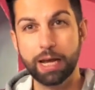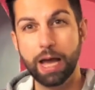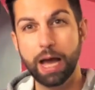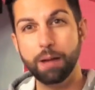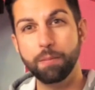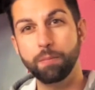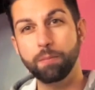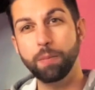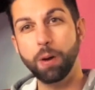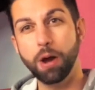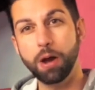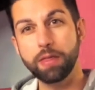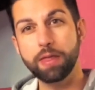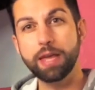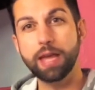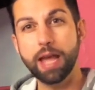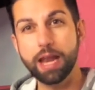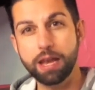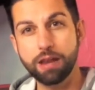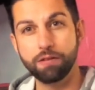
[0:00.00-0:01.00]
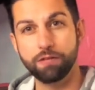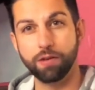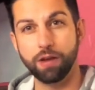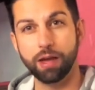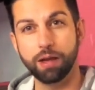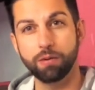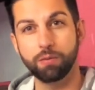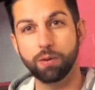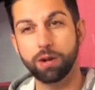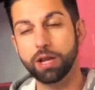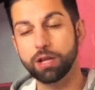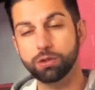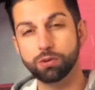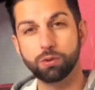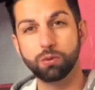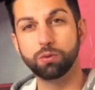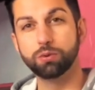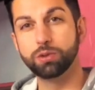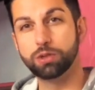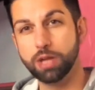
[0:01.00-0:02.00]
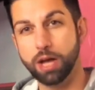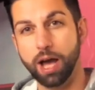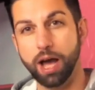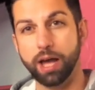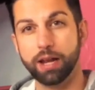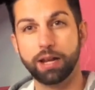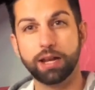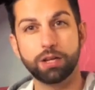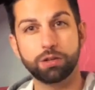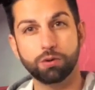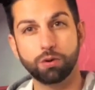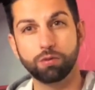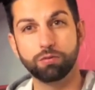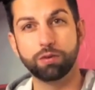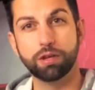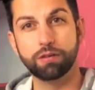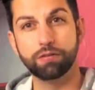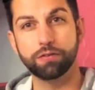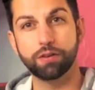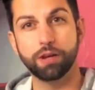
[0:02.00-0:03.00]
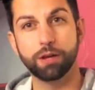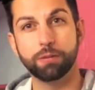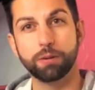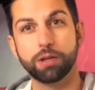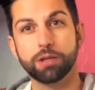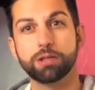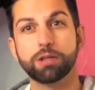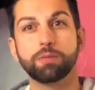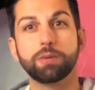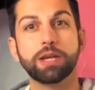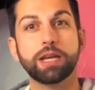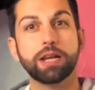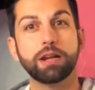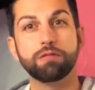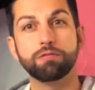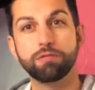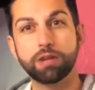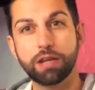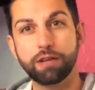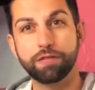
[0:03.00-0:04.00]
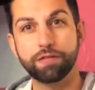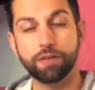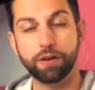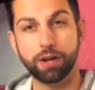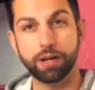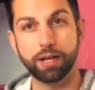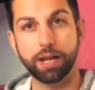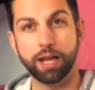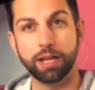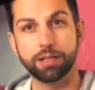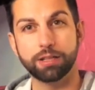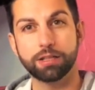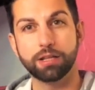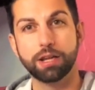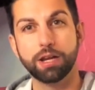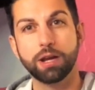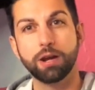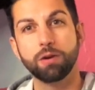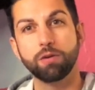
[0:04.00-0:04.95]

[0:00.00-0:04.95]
And by the end of it, when it's all done, it's all refurbished and we get it refinanced,